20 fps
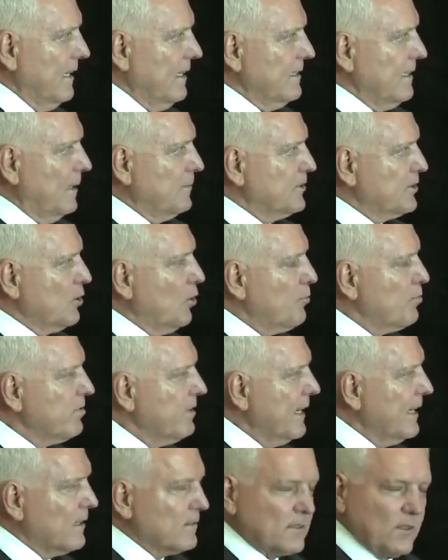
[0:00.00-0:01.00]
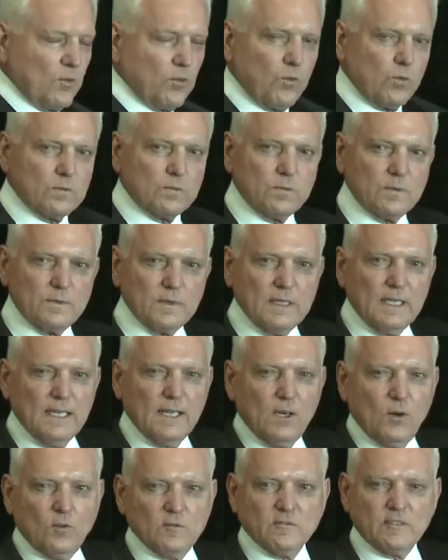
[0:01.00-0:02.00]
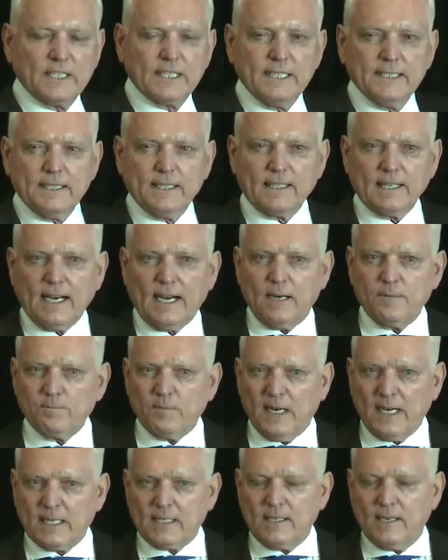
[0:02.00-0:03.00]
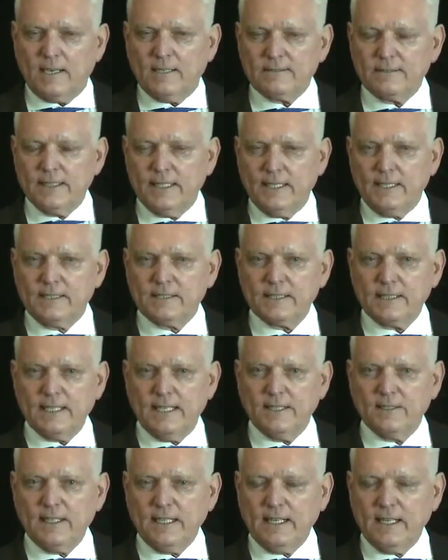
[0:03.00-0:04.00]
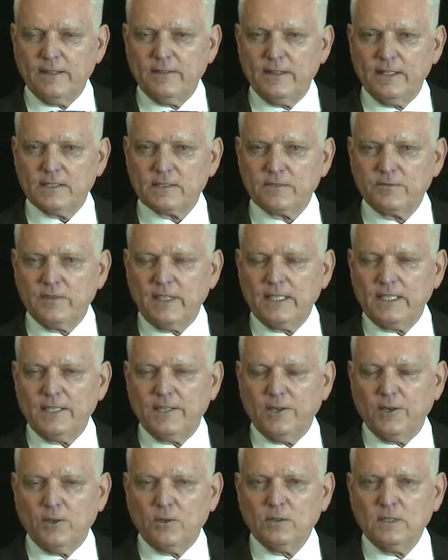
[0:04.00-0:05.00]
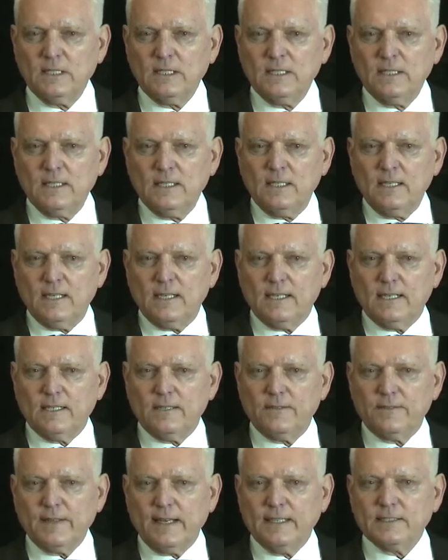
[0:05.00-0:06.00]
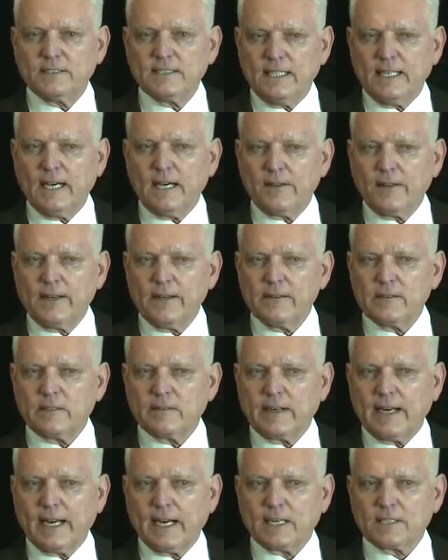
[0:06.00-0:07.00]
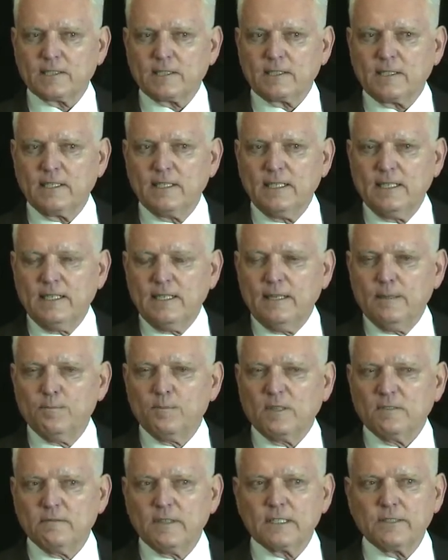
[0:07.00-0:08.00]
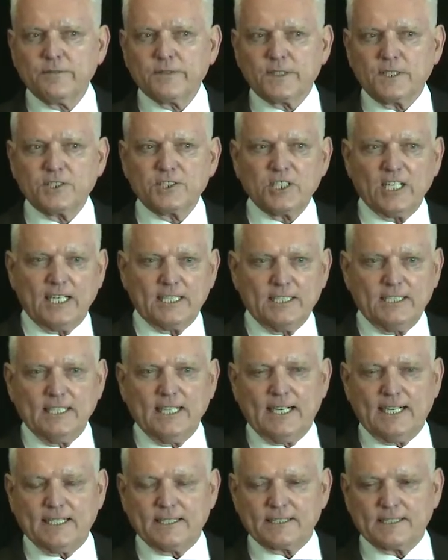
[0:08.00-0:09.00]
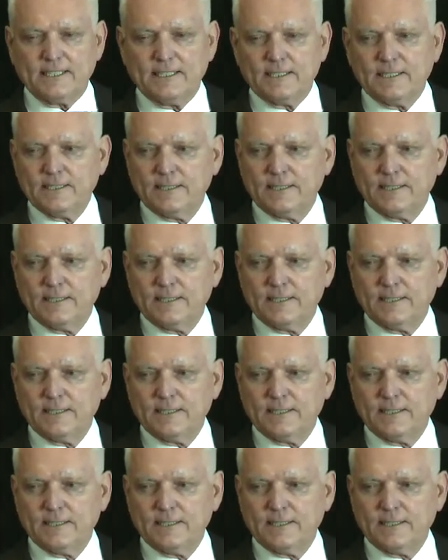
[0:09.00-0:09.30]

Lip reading: I'm so proud of looking at my colleagues in this video and see how they interact. But look for the shining eyes.